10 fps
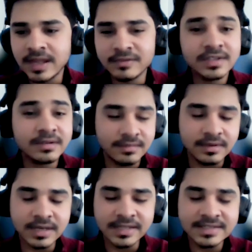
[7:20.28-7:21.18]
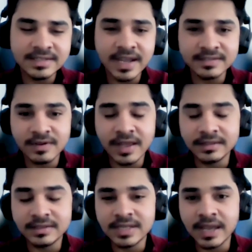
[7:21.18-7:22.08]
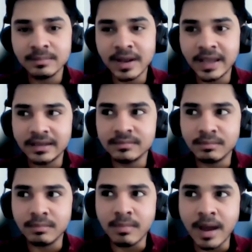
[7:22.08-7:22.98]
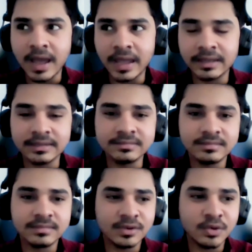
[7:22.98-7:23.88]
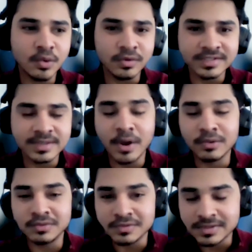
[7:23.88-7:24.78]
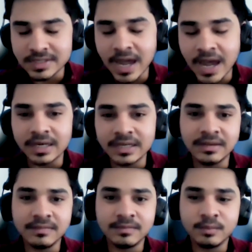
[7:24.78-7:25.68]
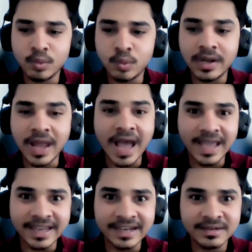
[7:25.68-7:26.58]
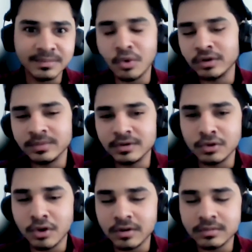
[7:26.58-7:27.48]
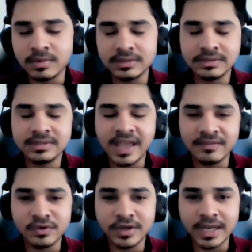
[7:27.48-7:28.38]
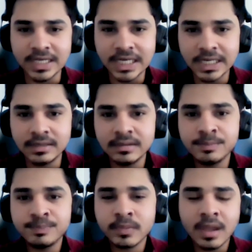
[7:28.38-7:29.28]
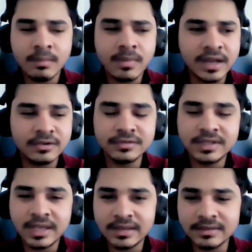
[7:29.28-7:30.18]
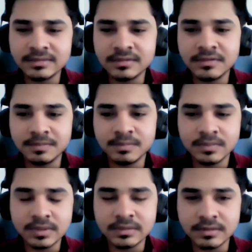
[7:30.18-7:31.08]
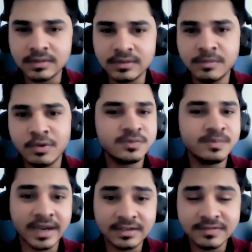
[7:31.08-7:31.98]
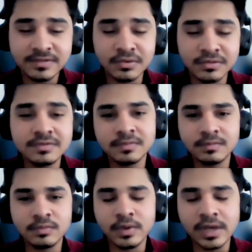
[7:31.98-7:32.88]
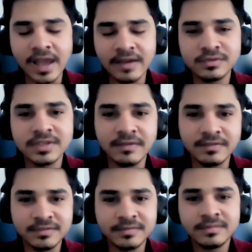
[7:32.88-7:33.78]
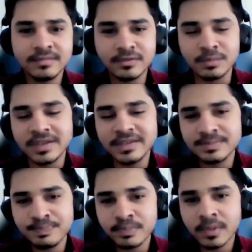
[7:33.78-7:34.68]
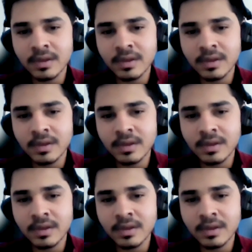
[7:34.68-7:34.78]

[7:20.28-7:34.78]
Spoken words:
That was a little stressful at the time, like my course is about to start, will I get an appointment or not? But thankfully I did. But I don't think the prospective students will have to suffer from this.